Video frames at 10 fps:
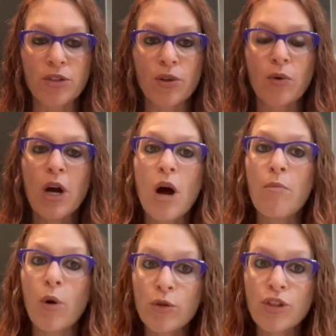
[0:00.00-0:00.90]
So
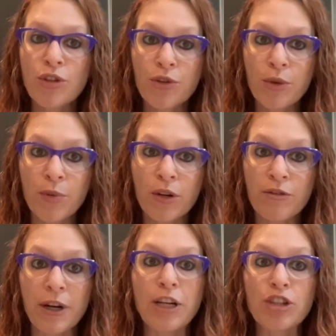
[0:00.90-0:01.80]
most uterine
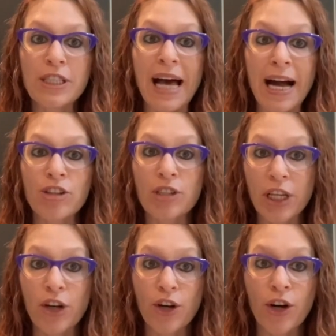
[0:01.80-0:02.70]
perforations
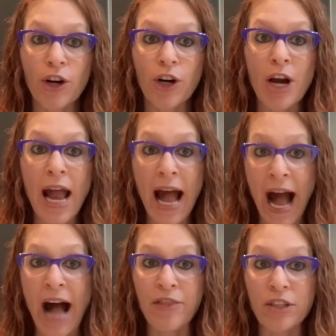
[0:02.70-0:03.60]
actually occur
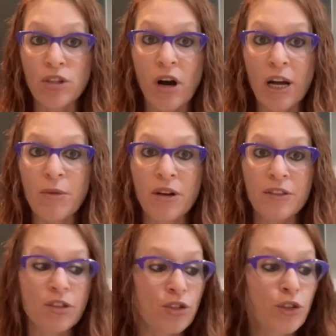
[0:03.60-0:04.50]
at the time of
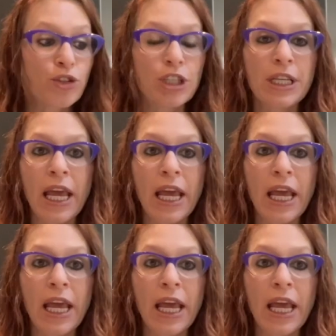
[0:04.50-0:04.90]
insertion.